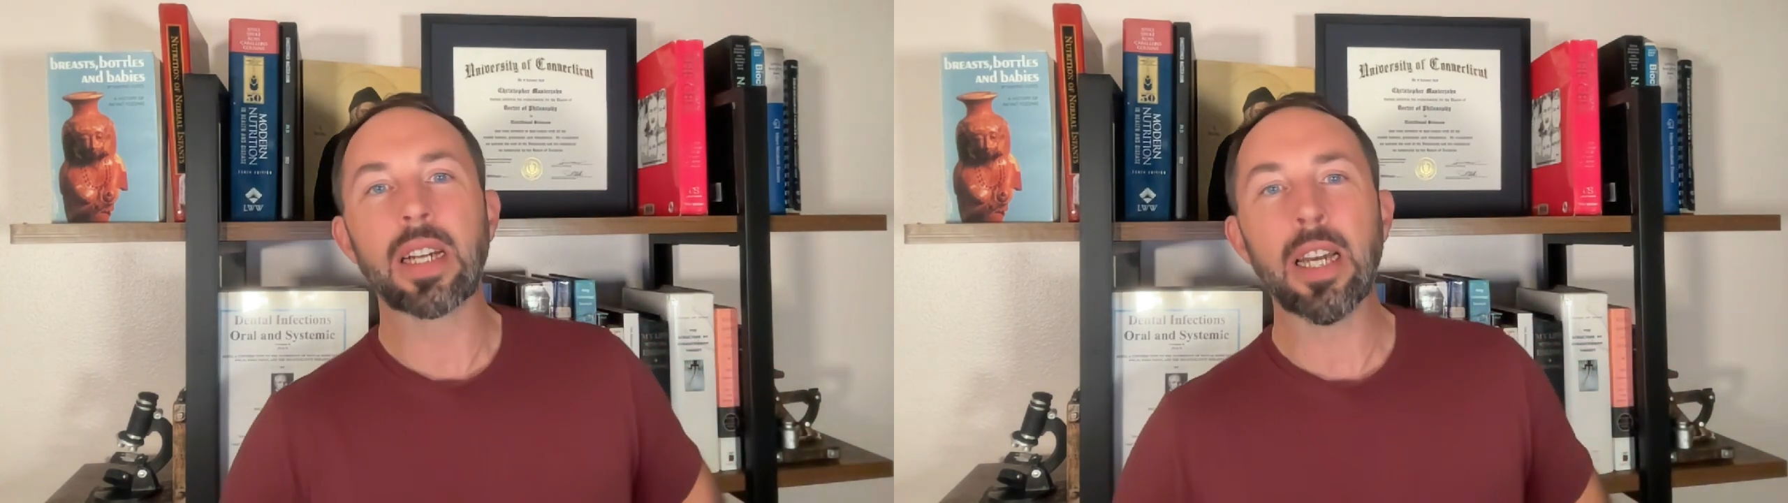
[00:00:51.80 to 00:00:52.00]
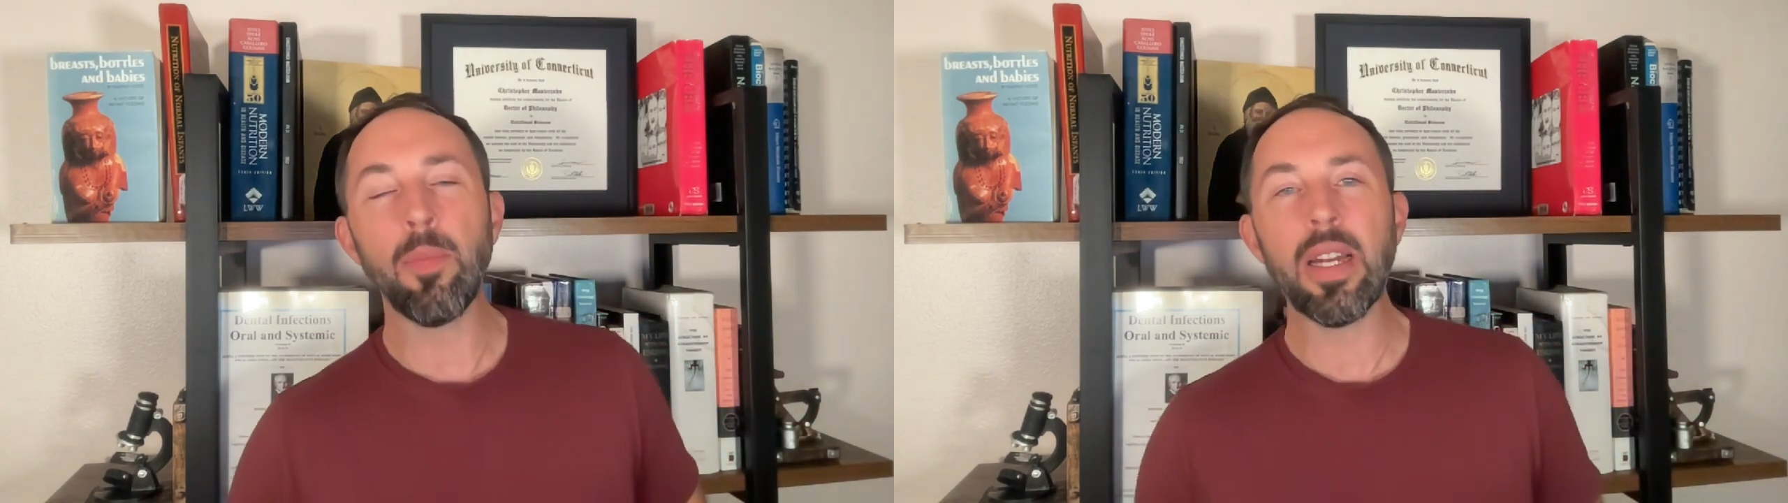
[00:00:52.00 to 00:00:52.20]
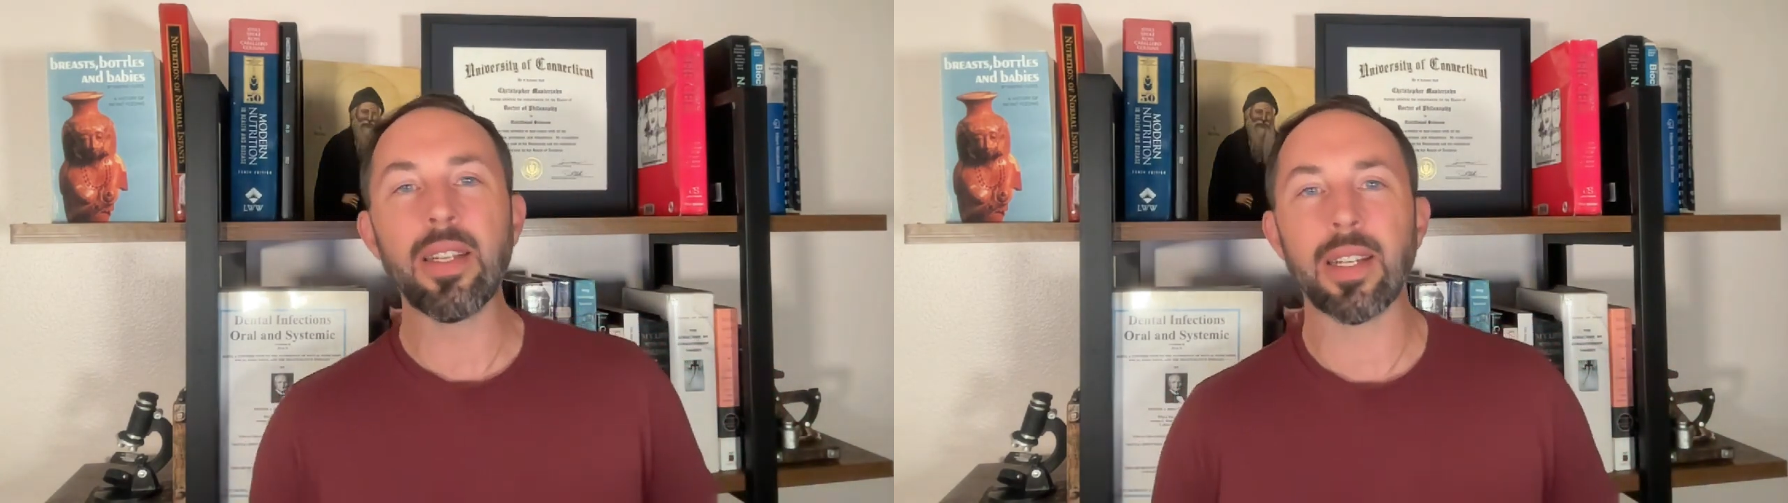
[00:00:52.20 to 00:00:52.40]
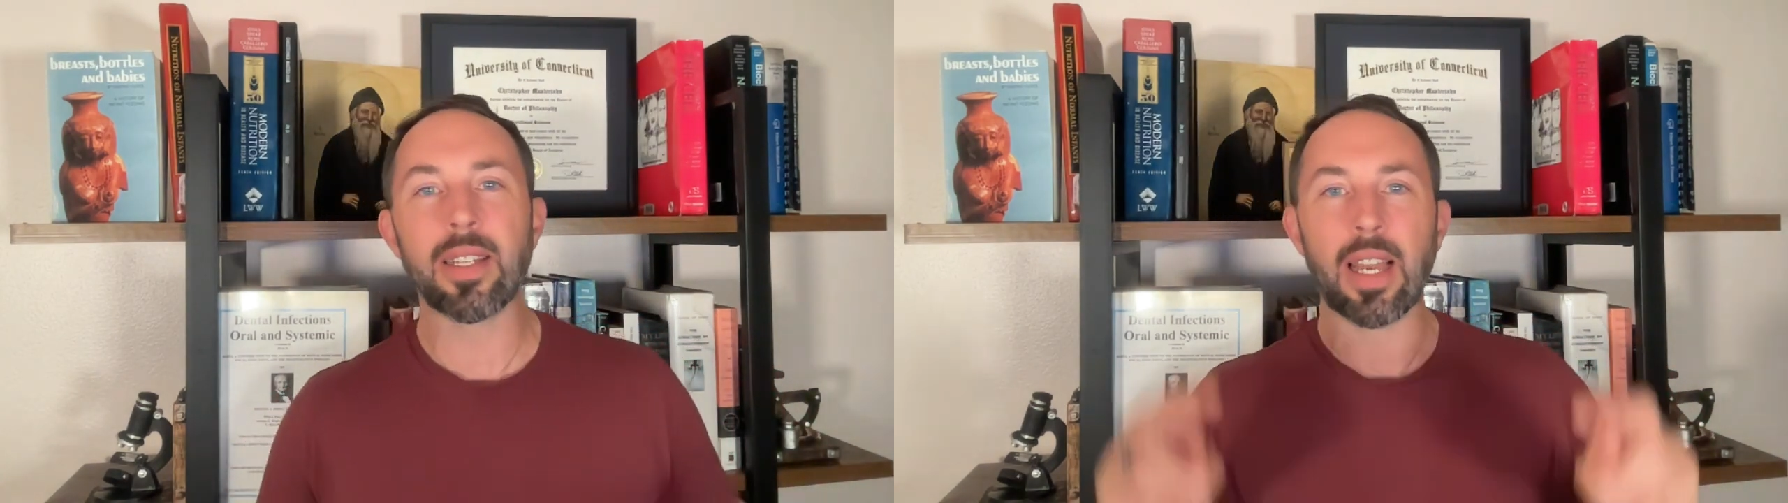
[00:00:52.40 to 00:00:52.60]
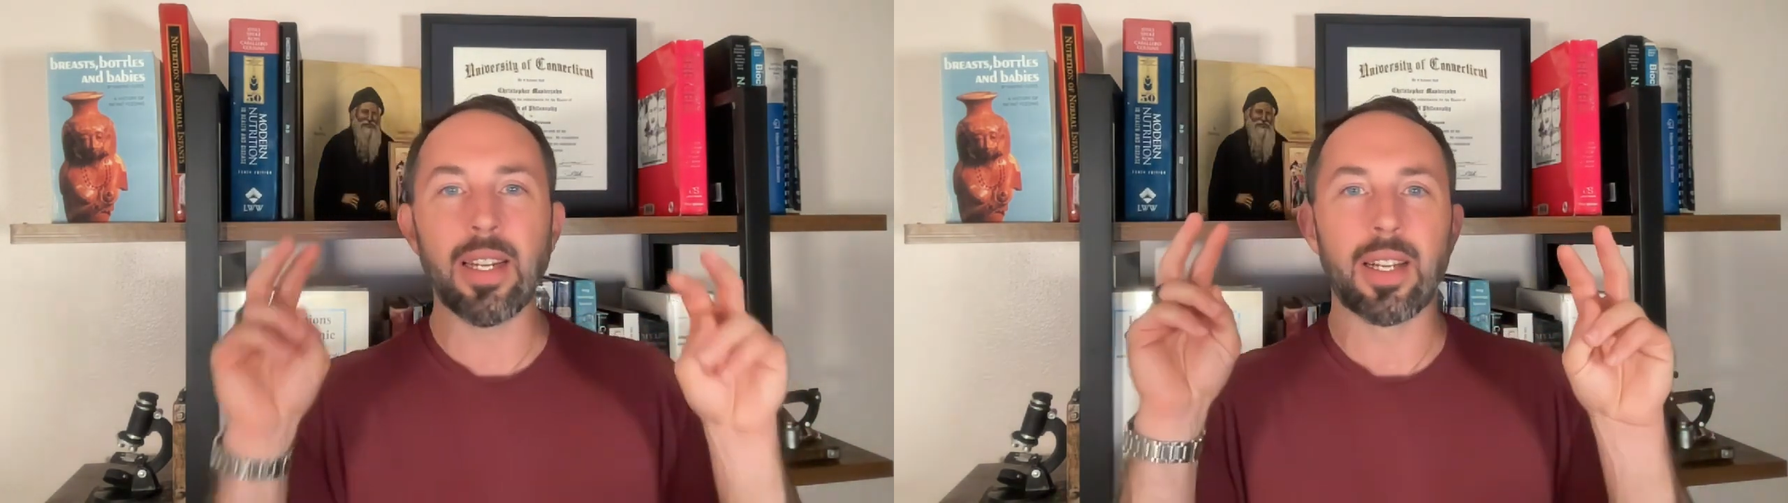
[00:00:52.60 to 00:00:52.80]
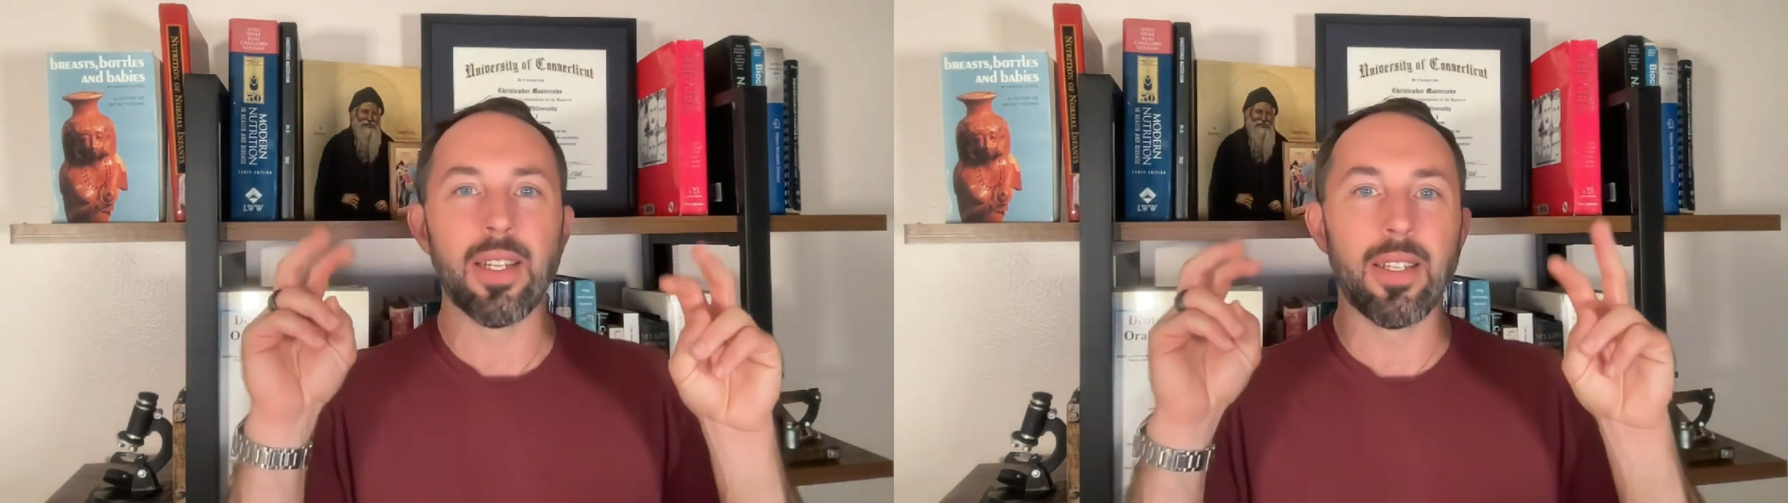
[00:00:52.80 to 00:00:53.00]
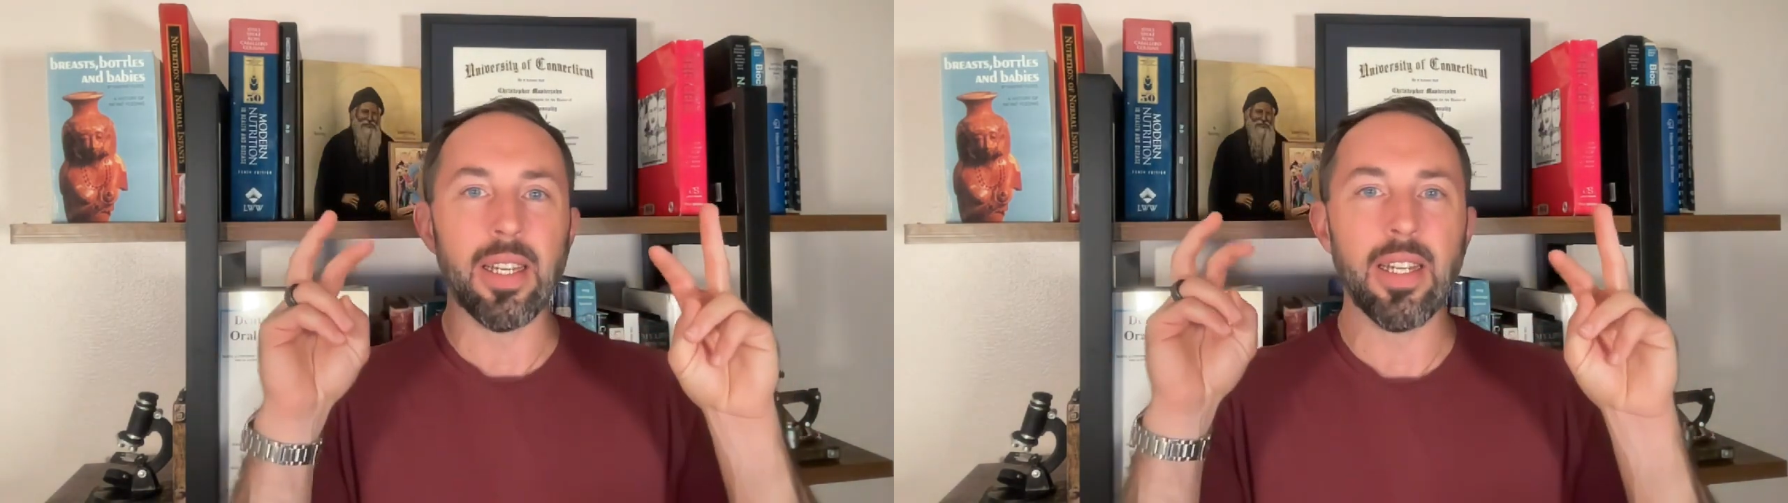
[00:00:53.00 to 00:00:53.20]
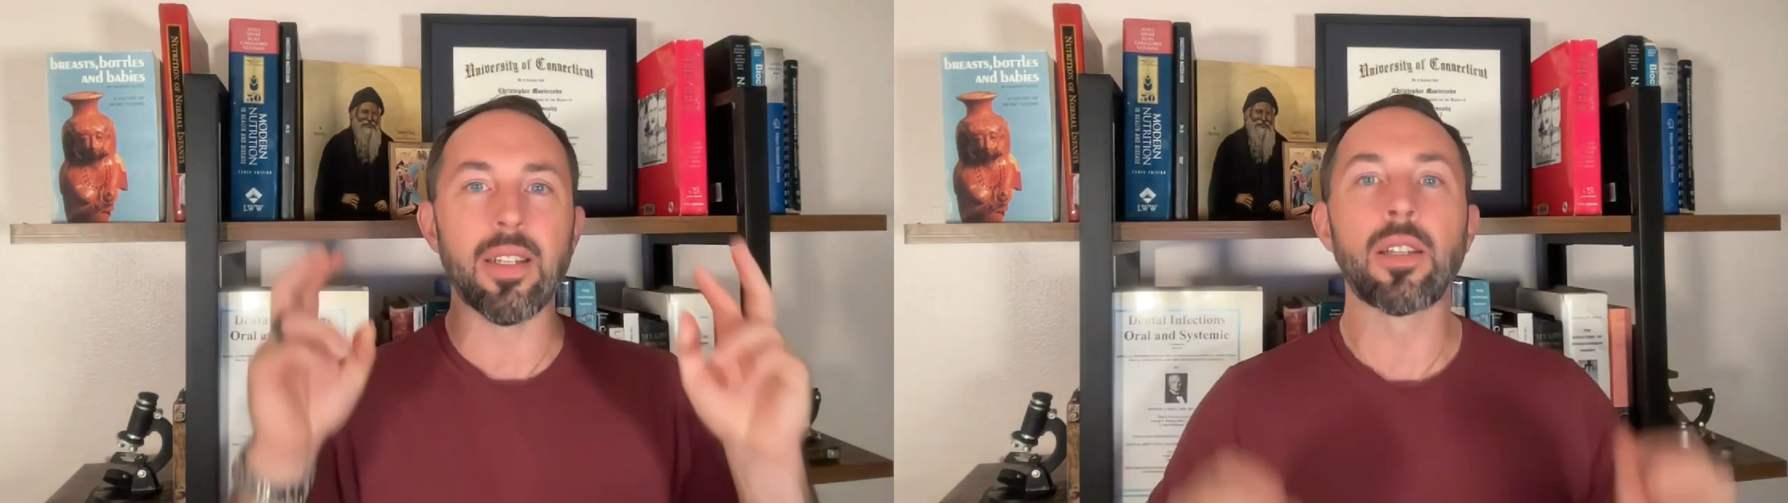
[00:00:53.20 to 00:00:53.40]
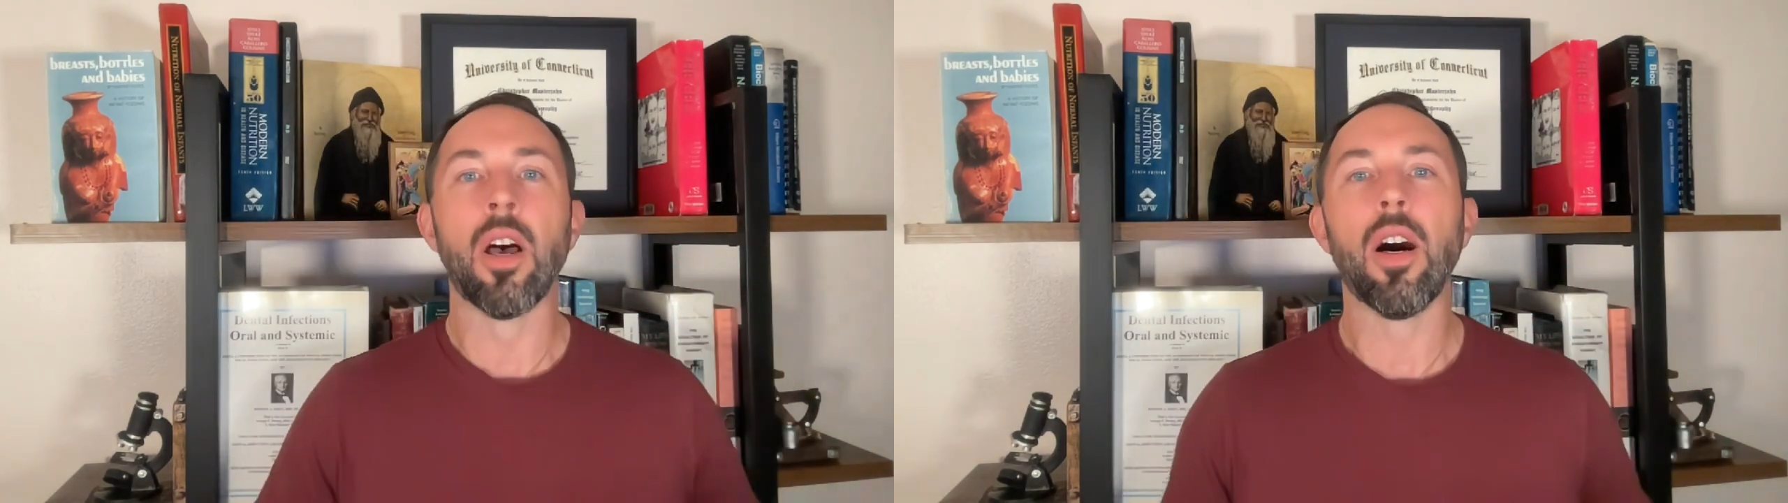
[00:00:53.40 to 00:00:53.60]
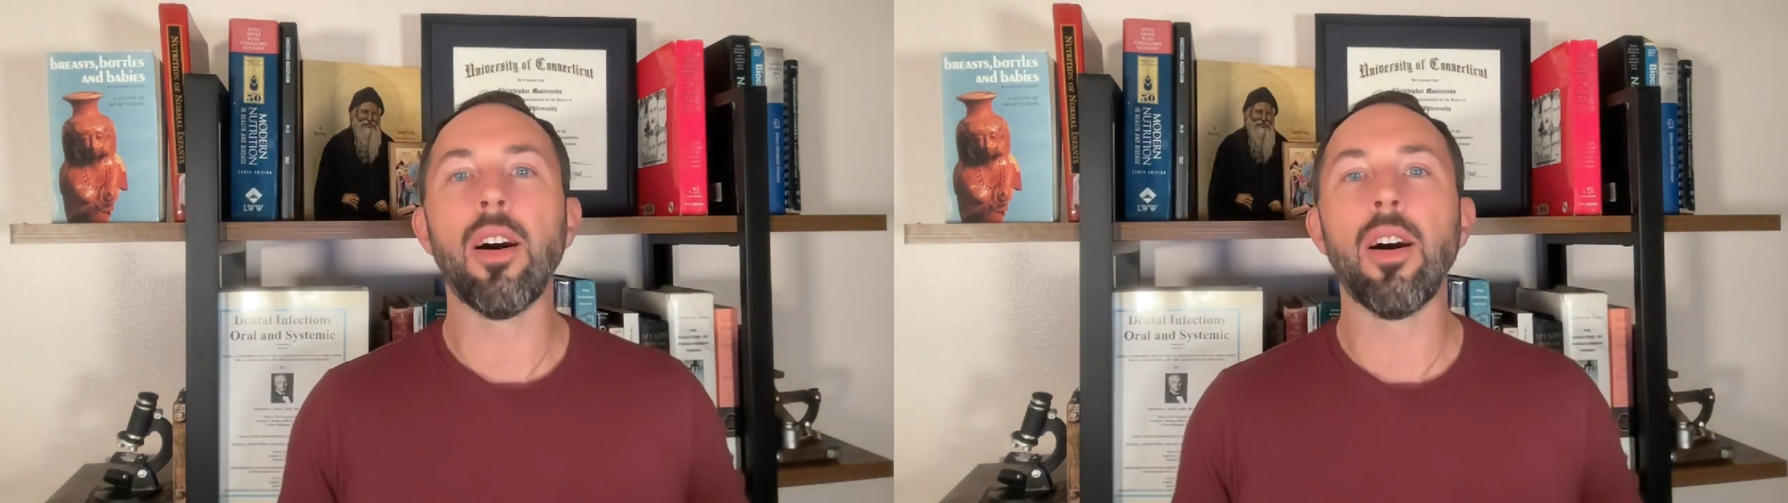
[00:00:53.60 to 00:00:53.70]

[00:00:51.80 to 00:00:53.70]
Diabetes is a disease